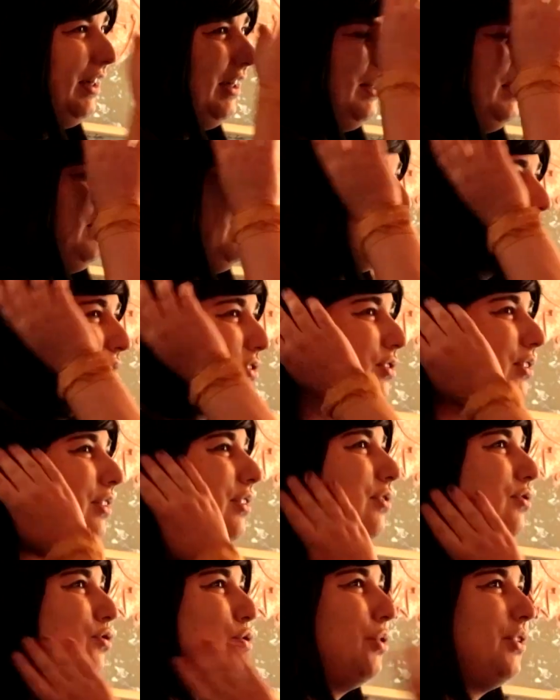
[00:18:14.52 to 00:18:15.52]
take these
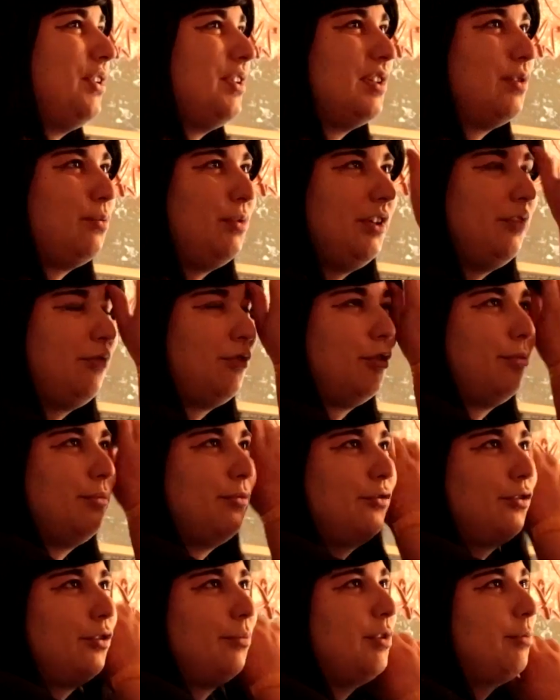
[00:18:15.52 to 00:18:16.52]
choices away
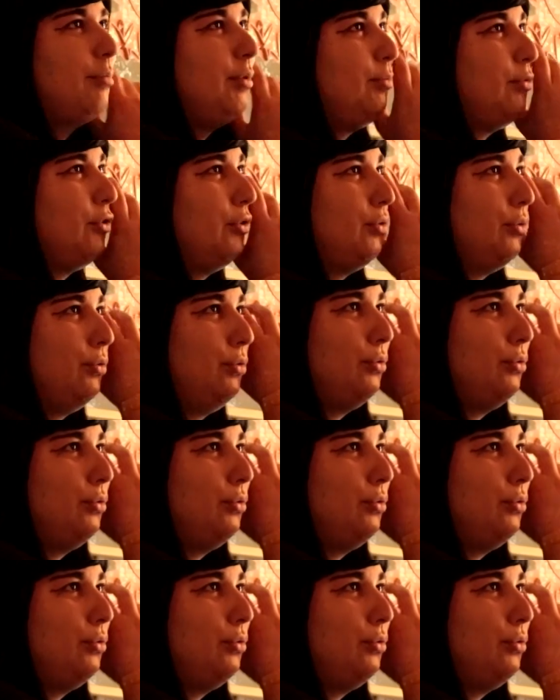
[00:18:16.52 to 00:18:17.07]
from the people